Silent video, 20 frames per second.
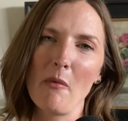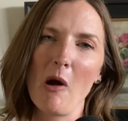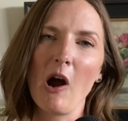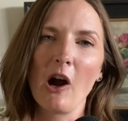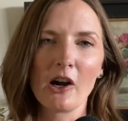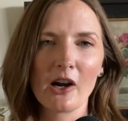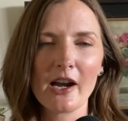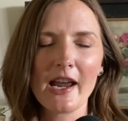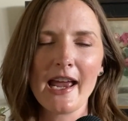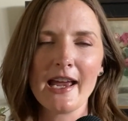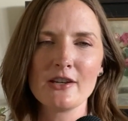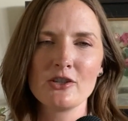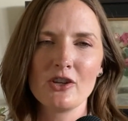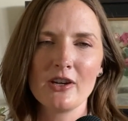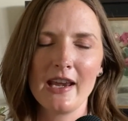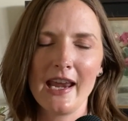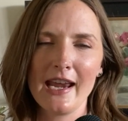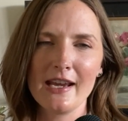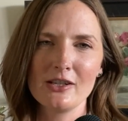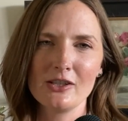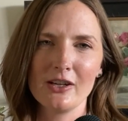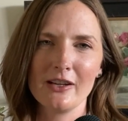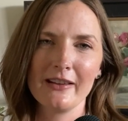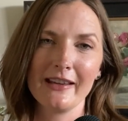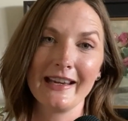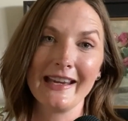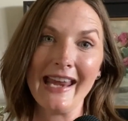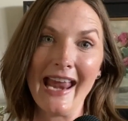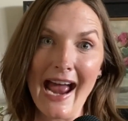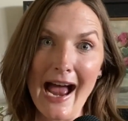art education,
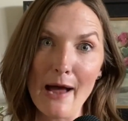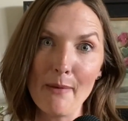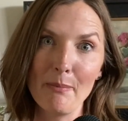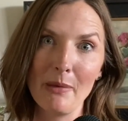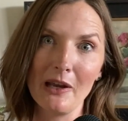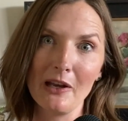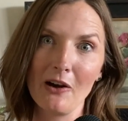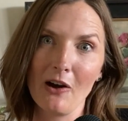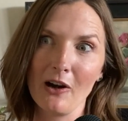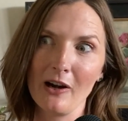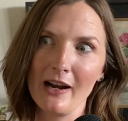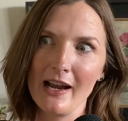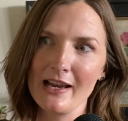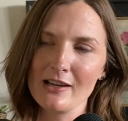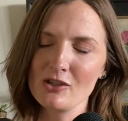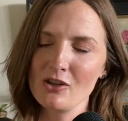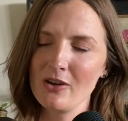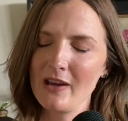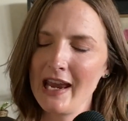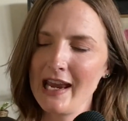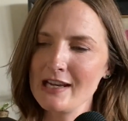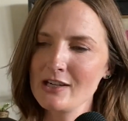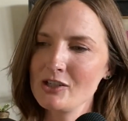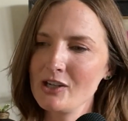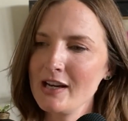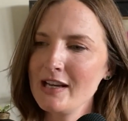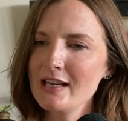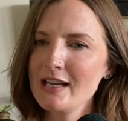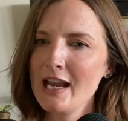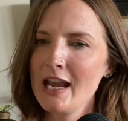the gap in art
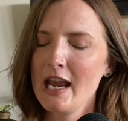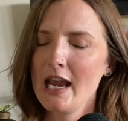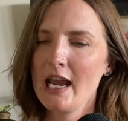education,